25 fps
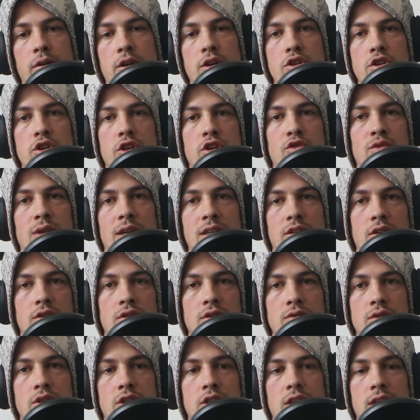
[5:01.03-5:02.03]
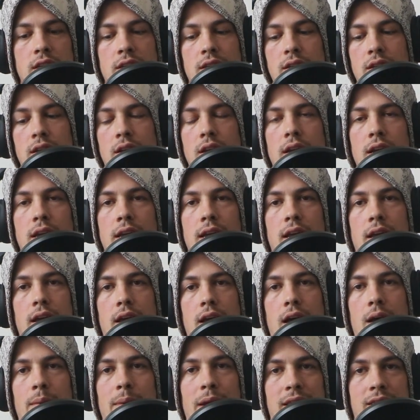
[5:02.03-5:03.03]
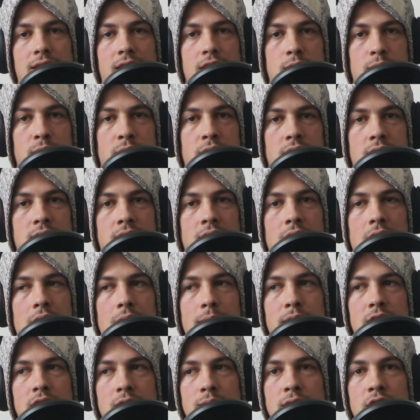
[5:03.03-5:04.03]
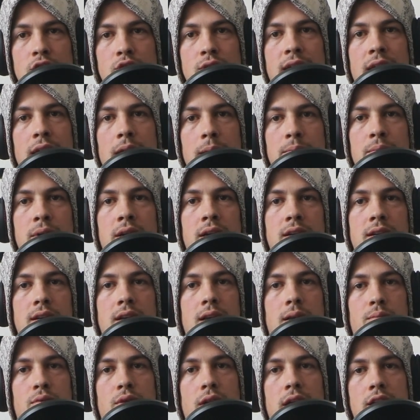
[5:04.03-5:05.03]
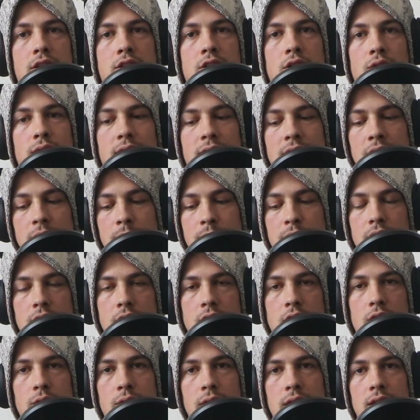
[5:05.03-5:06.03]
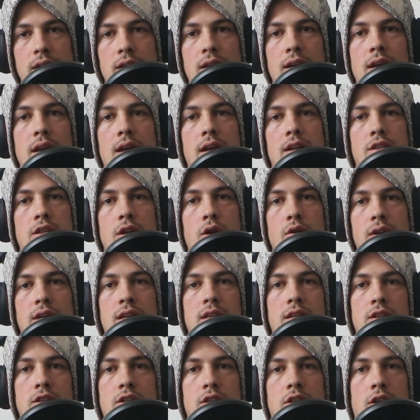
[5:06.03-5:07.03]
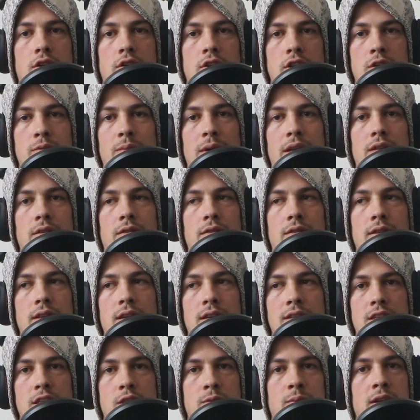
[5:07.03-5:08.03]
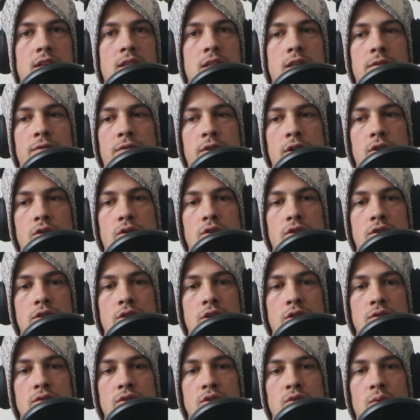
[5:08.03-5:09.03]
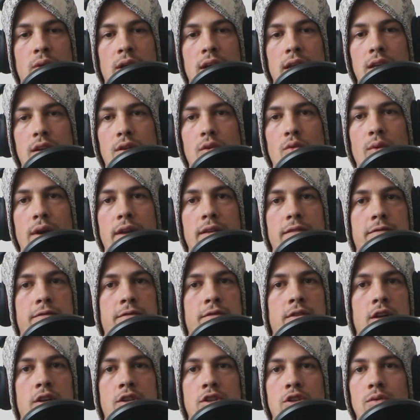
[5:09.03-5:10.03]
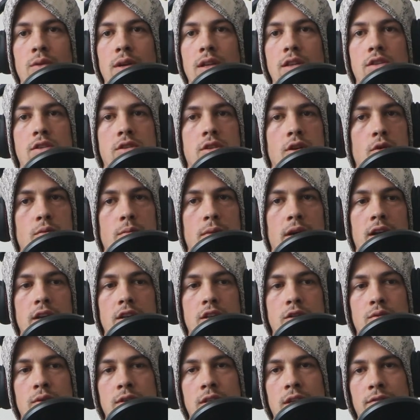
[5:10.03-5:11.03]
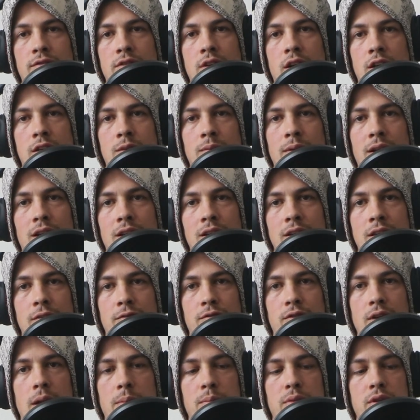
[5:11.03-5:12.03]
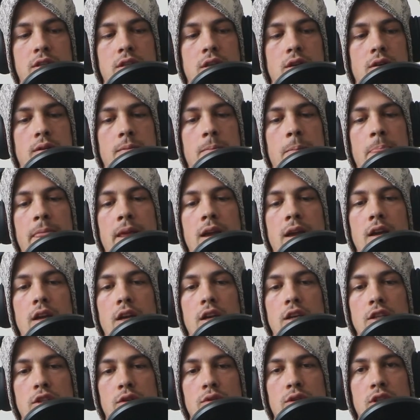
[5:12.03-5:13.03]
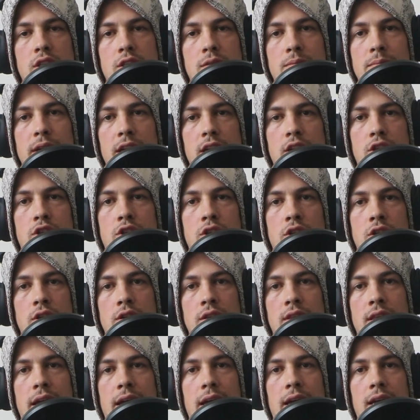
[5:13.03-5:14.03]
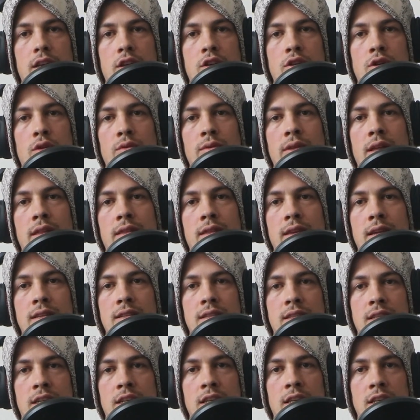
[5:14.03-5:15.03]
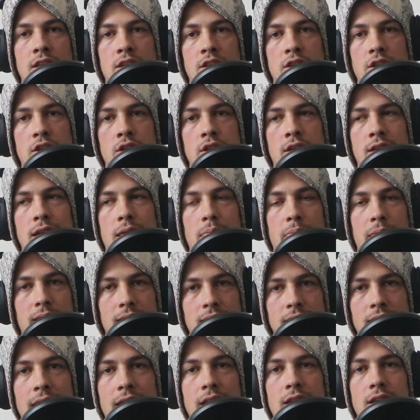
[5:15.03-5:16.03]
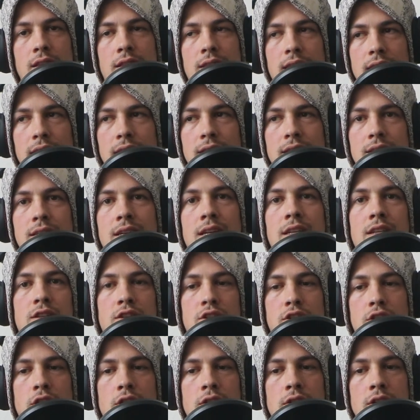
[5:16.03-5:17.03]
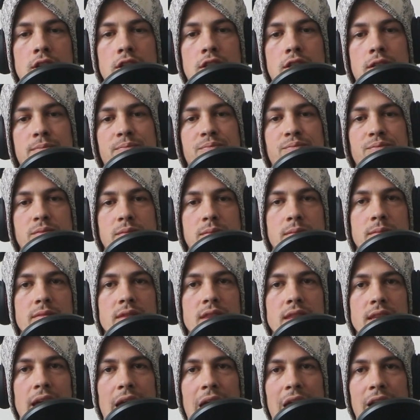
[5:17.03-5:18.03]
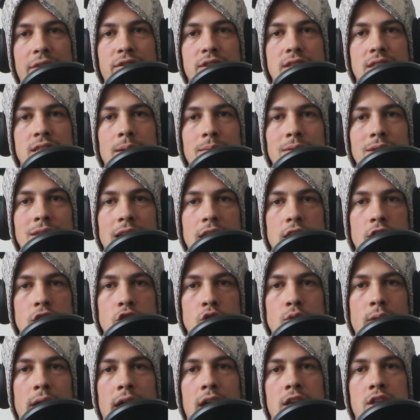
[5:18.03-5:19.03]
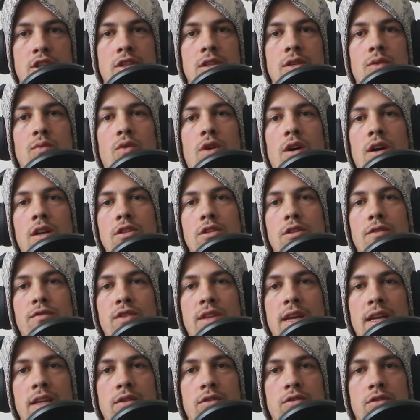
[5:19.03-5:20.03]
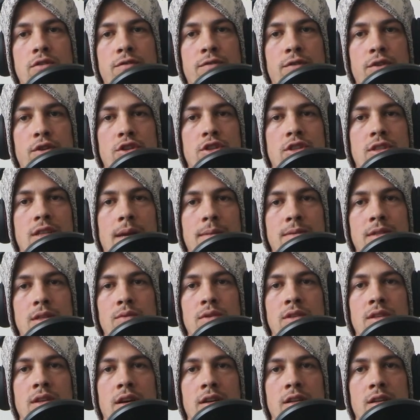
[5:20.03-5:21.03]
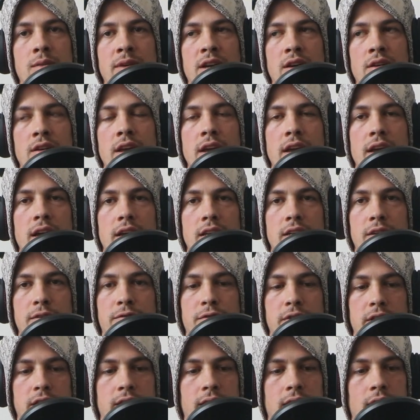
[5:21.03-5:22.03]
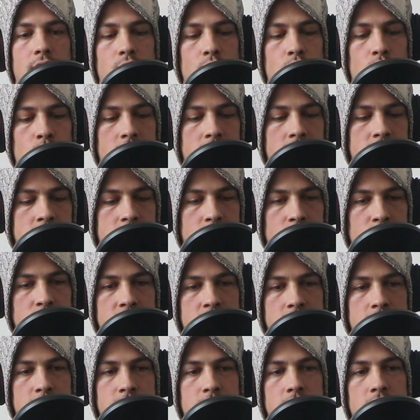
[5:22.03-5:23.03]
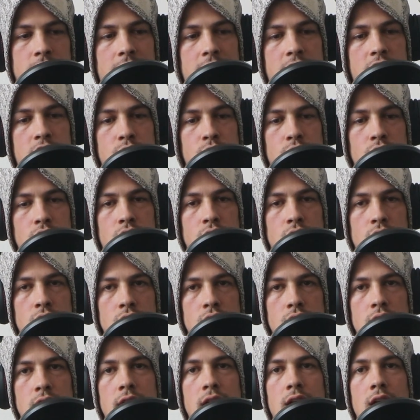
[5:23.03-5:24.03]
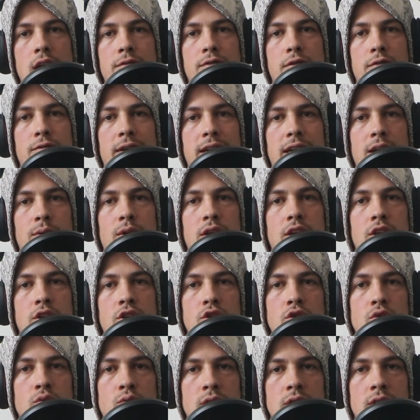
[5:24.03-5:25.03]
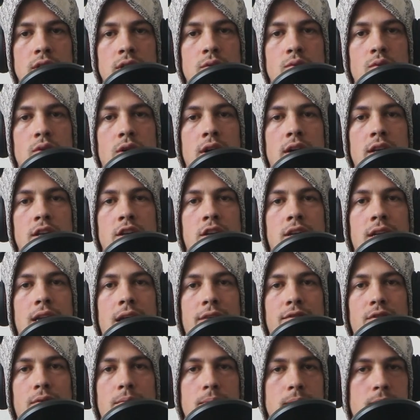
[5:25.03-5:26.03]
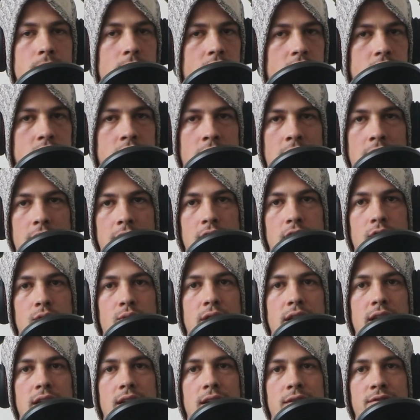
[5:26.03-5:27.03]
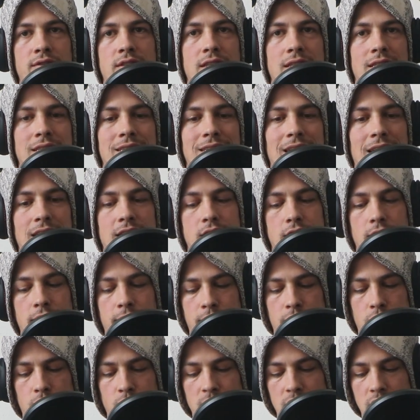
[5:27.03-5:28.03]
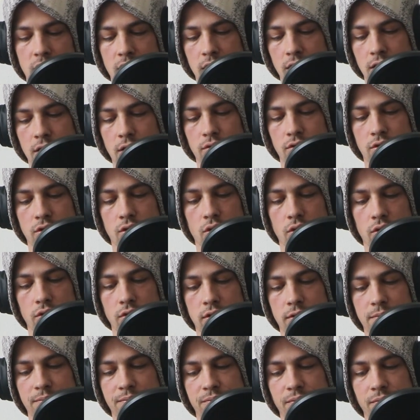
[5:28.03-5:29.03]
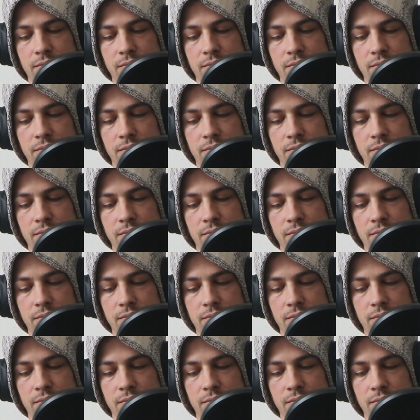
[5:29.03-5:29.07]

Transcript: your New Year's resolution at this period of time doesn't mean you can't pick it up, right? So keep it going. Don't get discouraged by little things, especially if your goal is to lose weight. Weight fluctuates so much, which I've talked about in a different episode. So just make sure that you don't let things get discouraged. And if it's something that you actually want, so if you take those first steps that we talked about to figure out what is the reason for your actual goal, if you find out what you really want, you're going to have a much higher rate of success for reaching those goals.